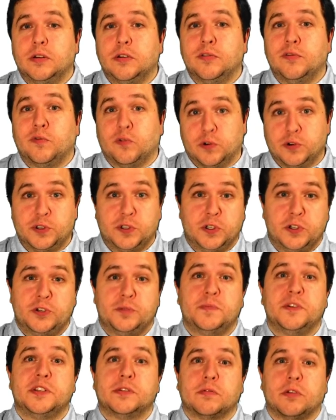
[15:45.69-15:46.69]
for
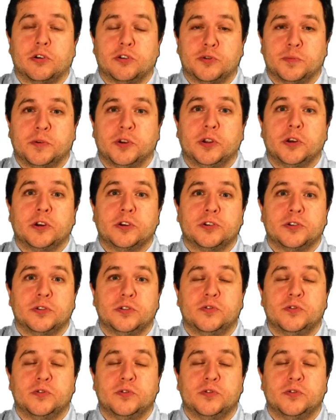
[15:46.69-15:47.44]
search-based crash reproduction